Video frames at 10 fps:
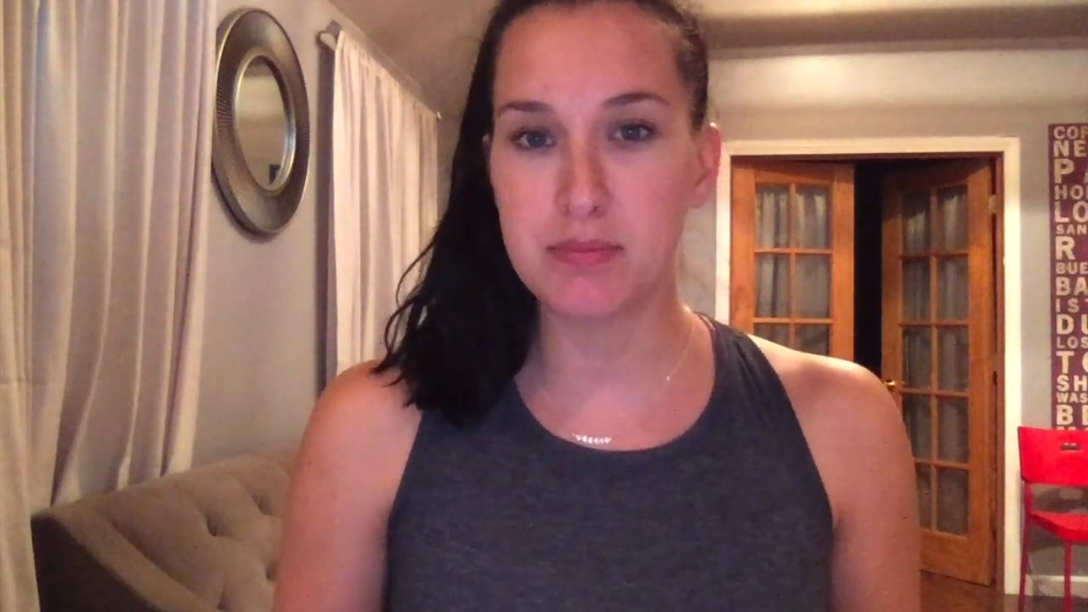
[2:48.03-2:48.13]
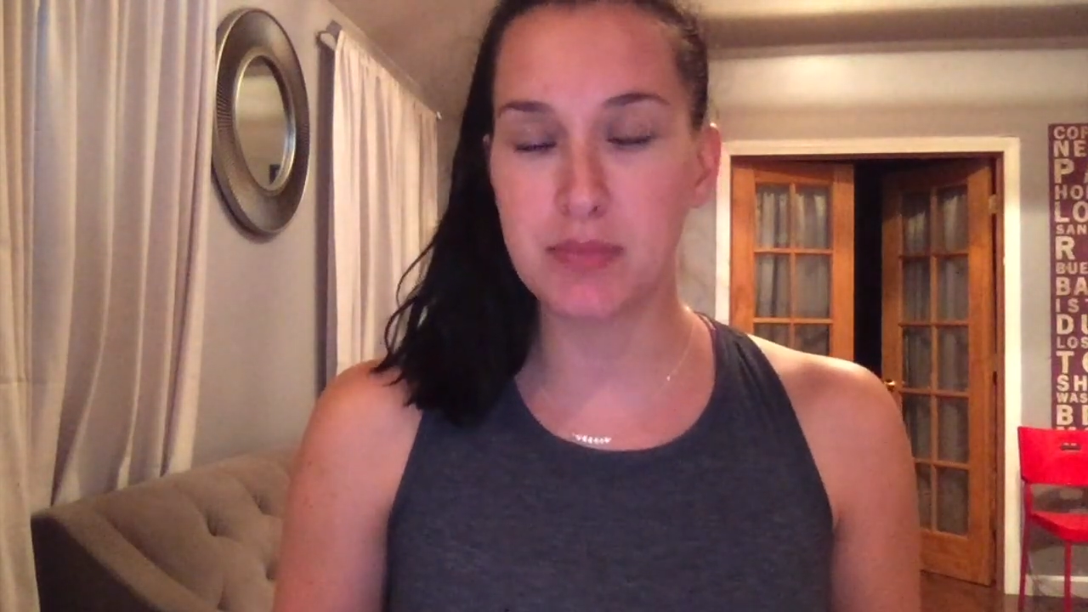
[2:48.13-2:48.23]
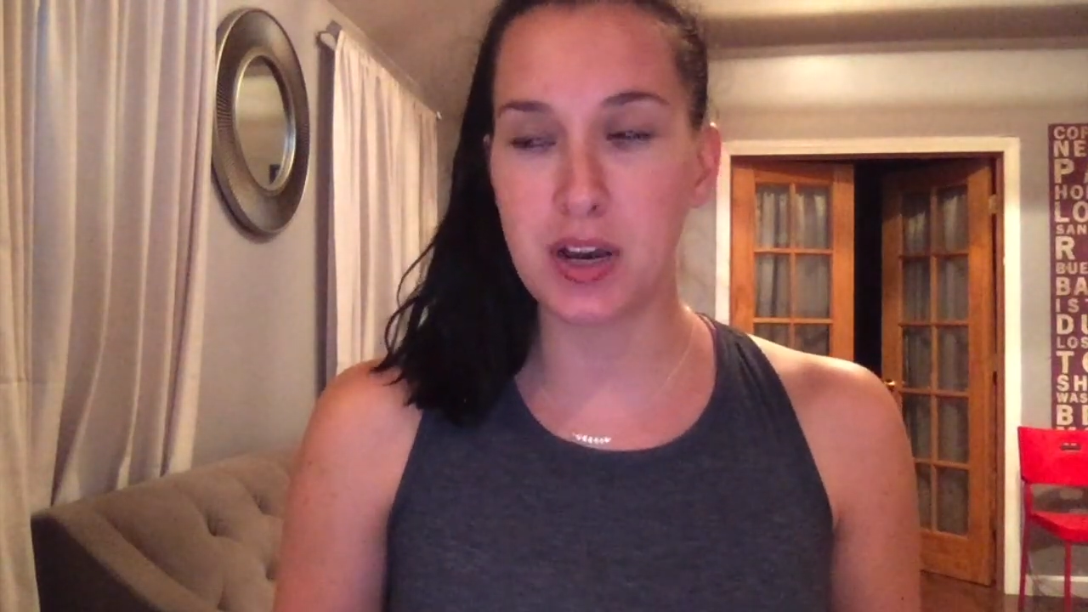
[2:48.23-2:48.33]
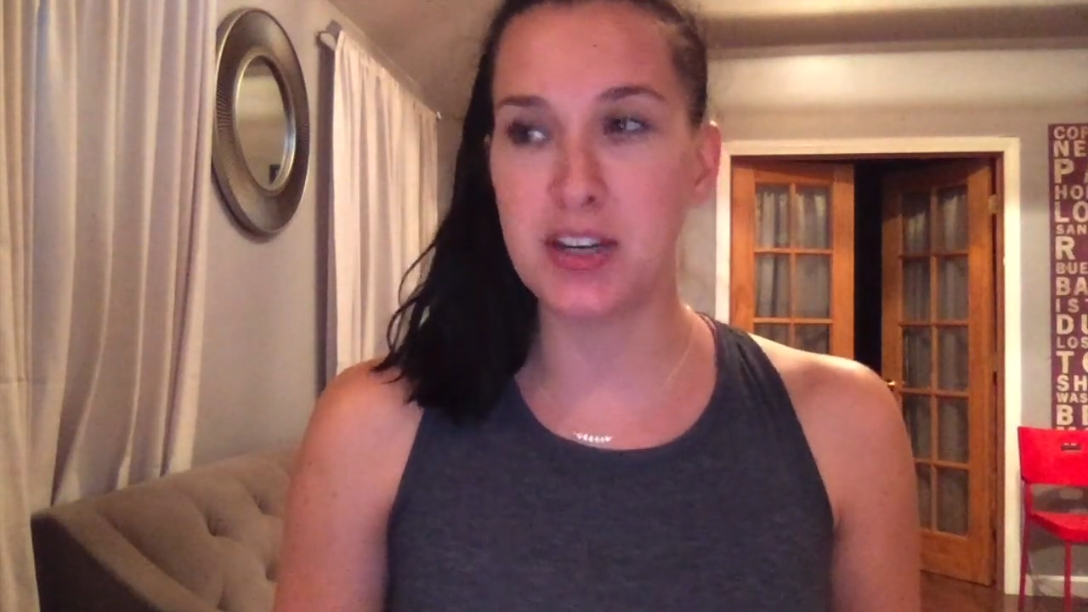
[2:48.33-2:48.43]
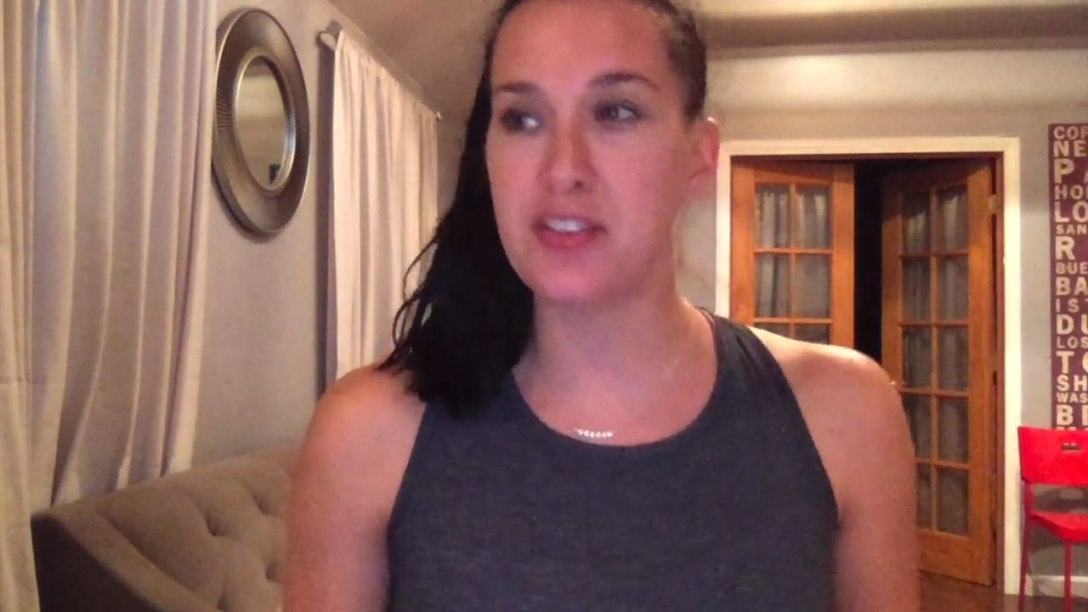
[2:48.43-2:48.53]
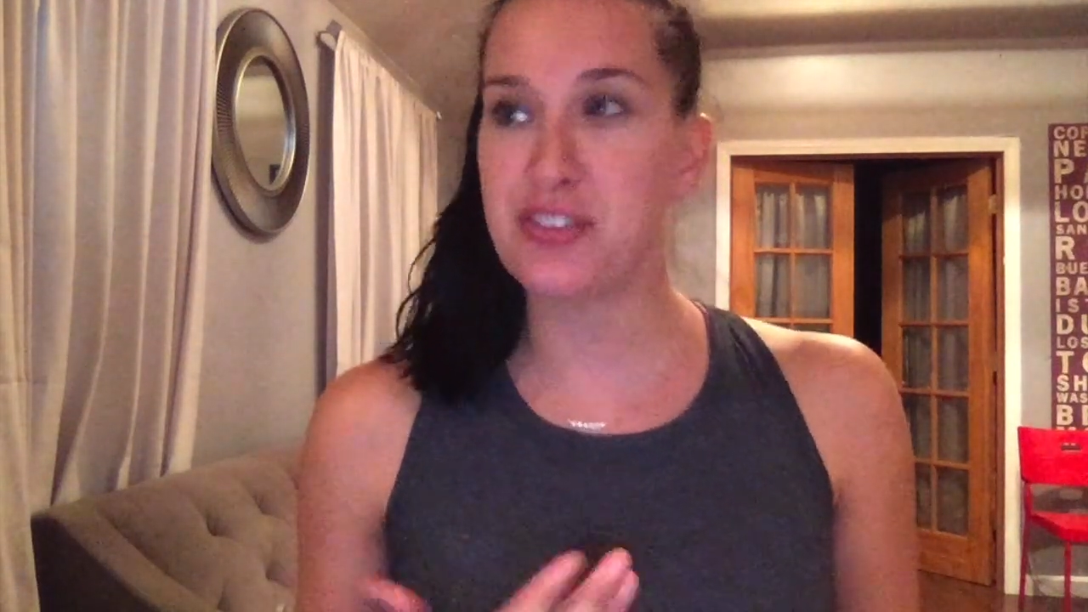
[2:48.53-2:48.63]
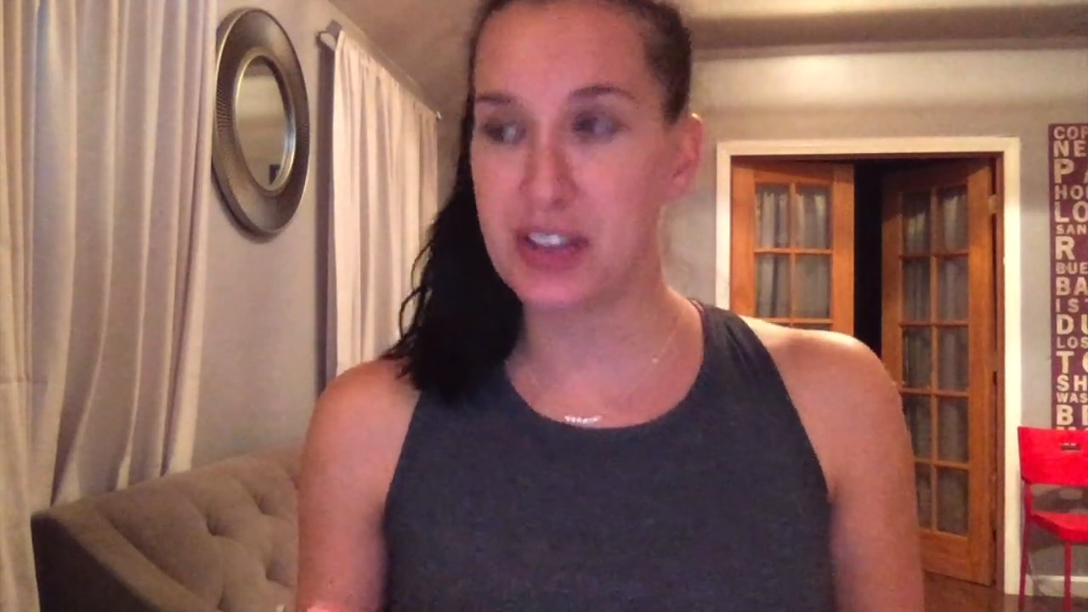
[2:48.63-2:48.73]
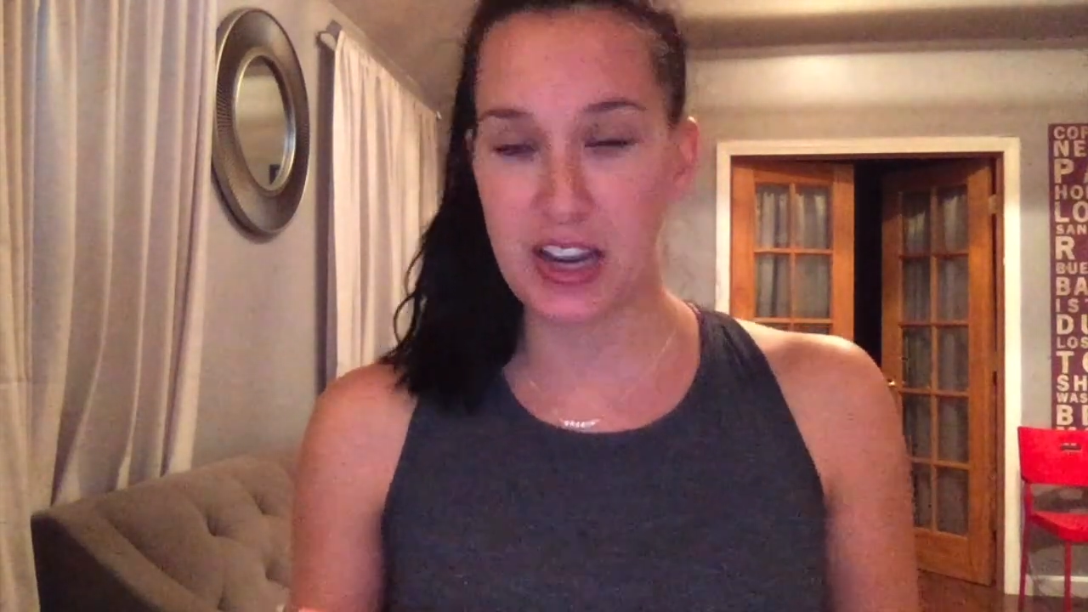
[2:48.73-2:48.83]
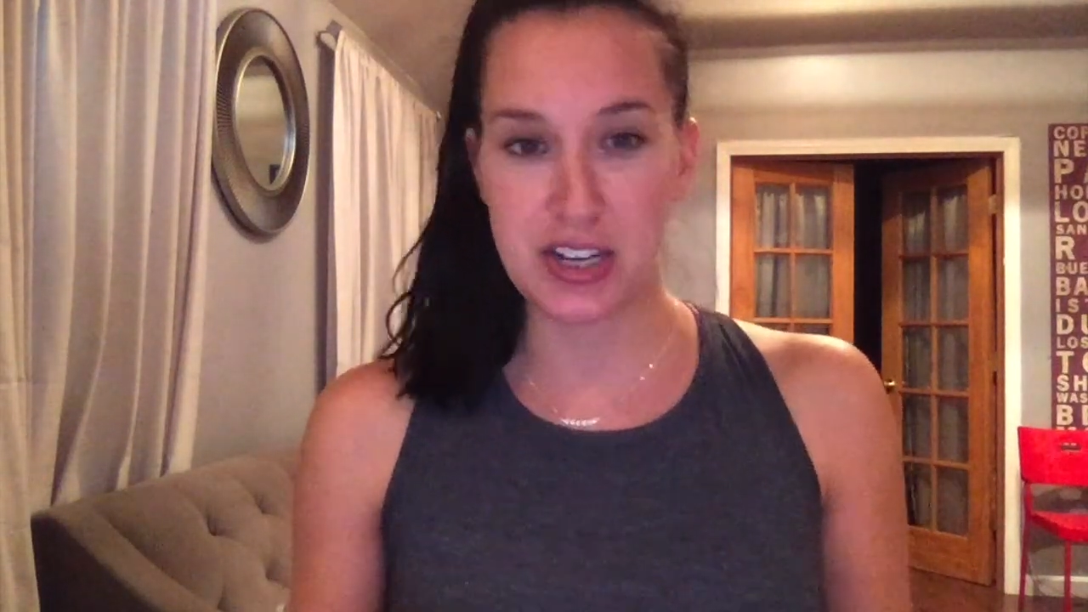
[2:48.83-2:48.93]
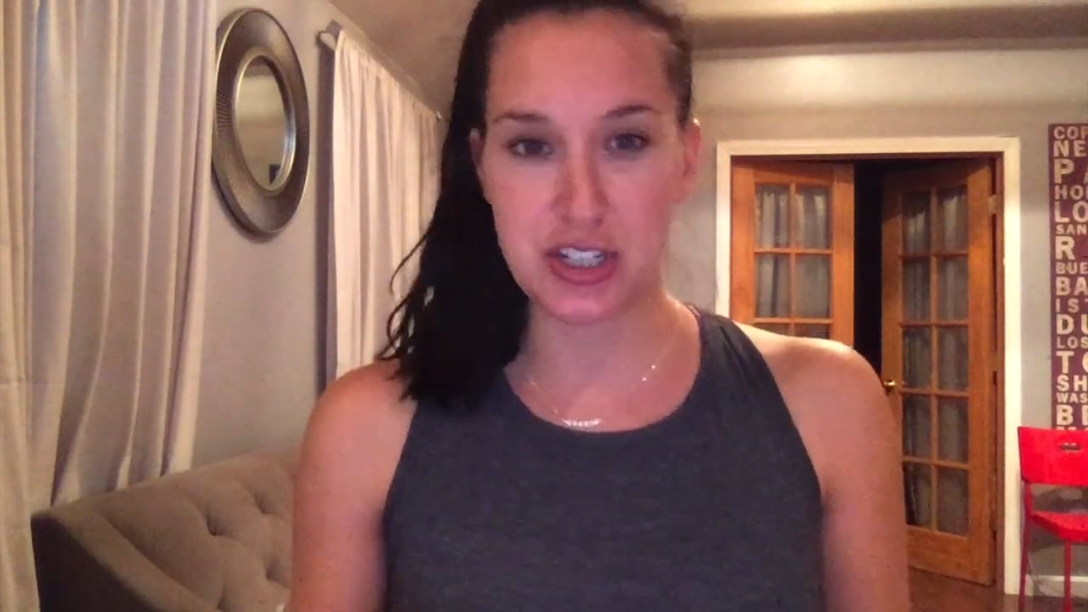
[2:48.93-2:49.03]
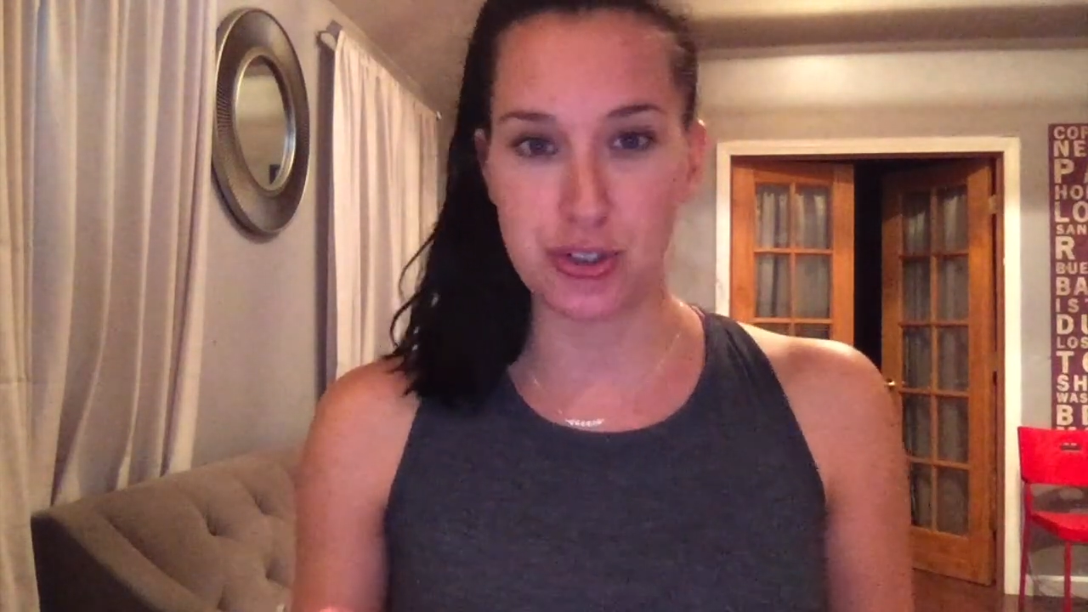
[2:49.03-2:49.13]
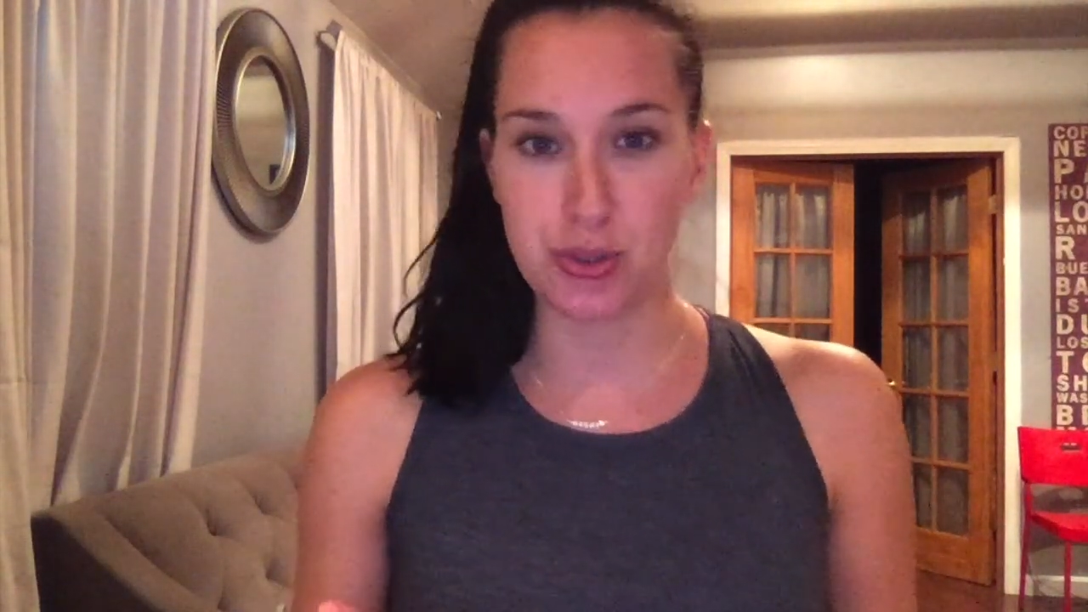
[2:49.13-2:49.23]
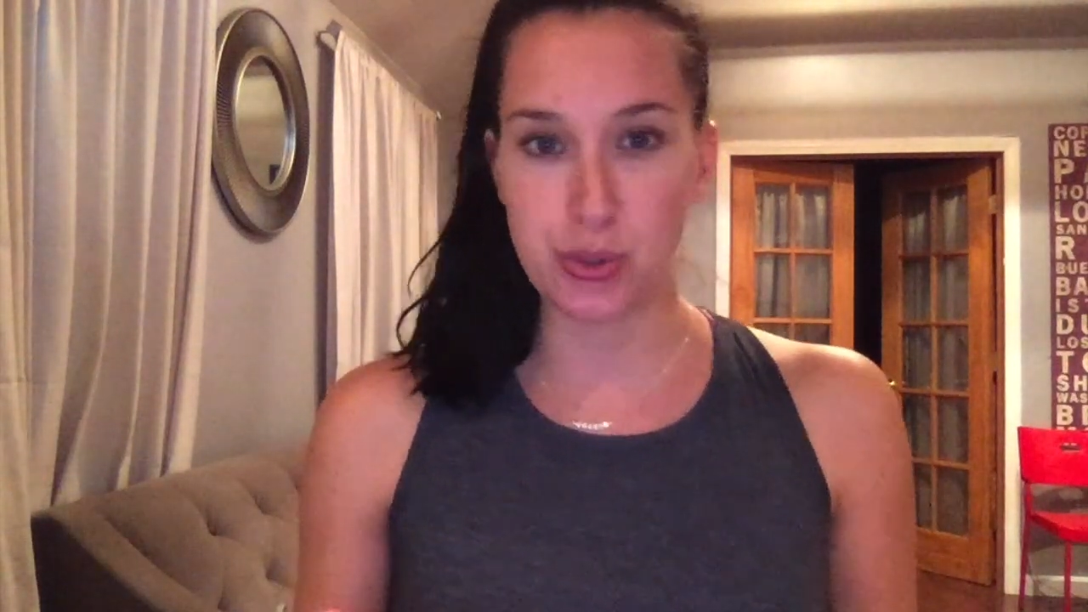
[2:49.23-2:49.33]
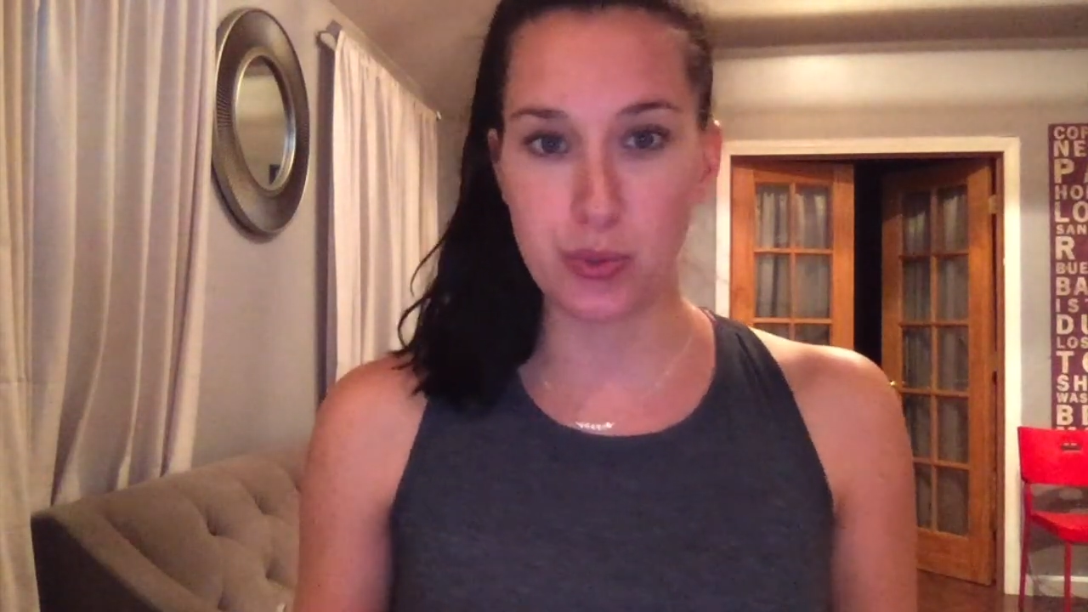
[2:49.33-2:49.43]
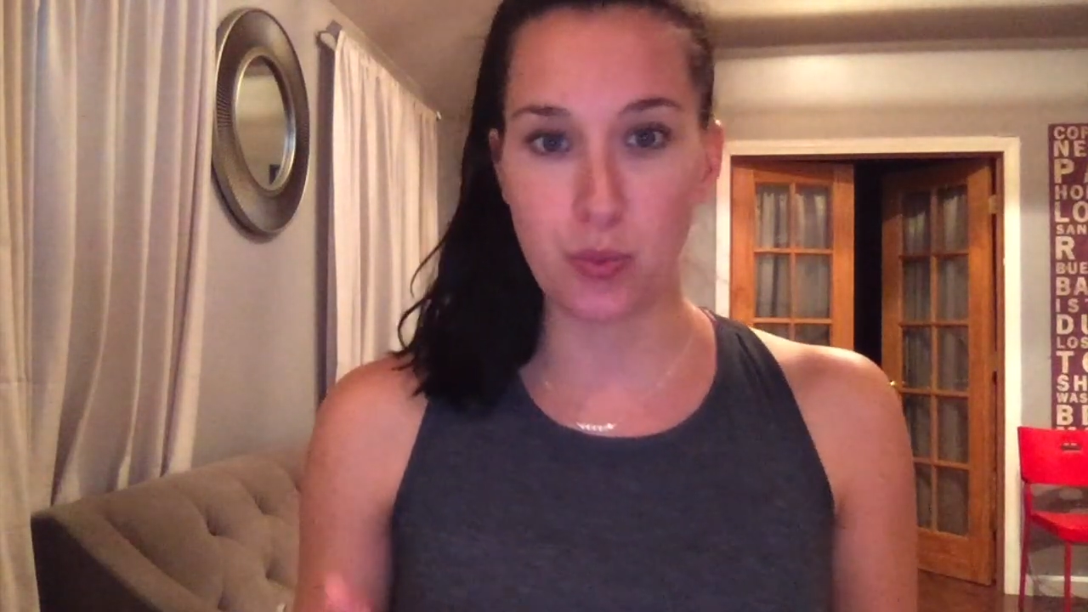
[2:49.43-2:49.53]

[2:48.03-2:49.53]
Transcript: Another thing I do